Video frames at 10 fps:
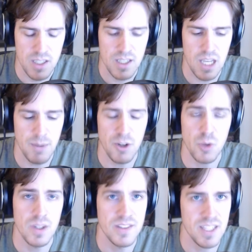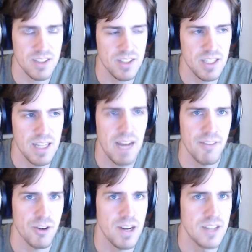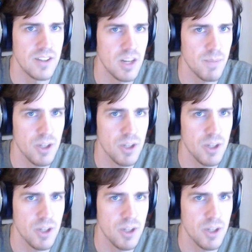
came out in 2016 after I had done my